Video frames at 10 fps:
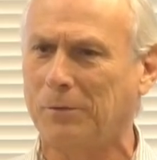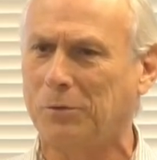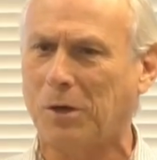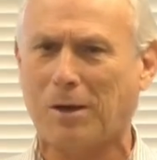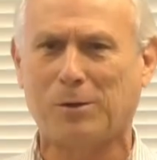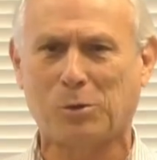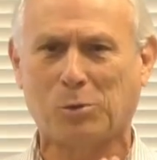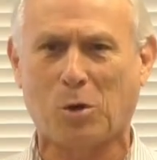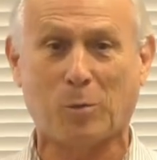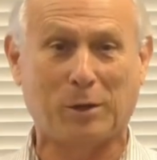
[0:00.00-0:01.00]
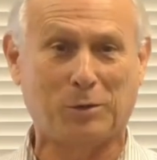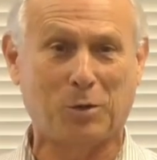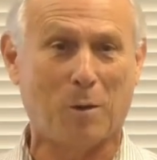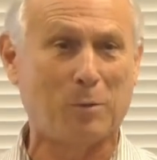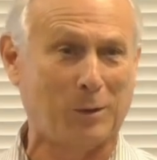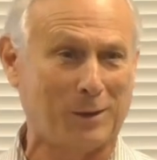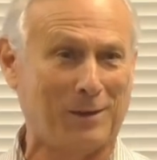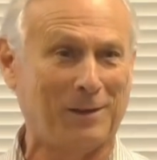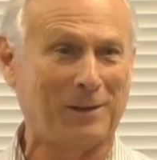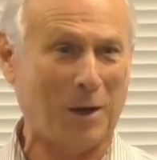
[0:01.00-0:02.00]
judge. So talk about
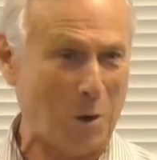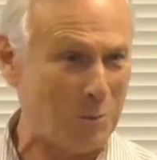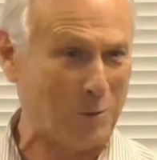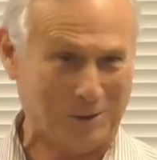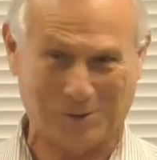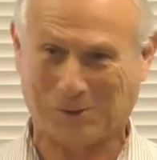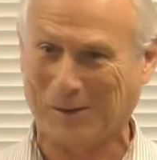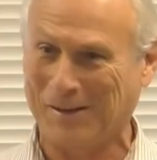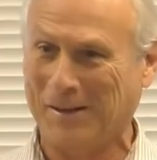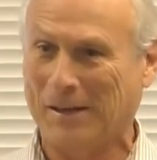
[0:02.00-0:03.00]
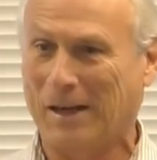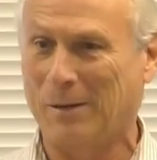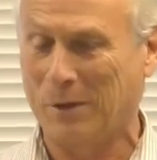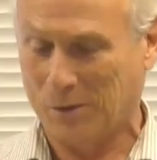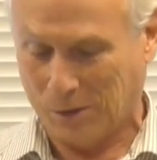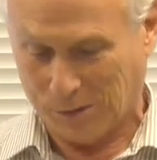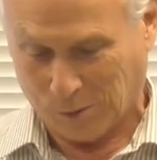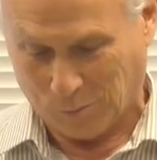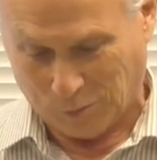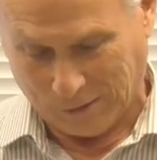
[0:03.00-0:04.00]
doubly helpless. I mean, she's
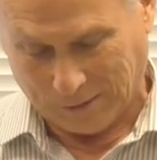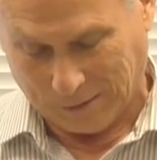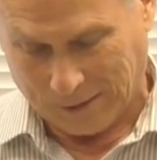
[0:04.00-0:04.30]
completely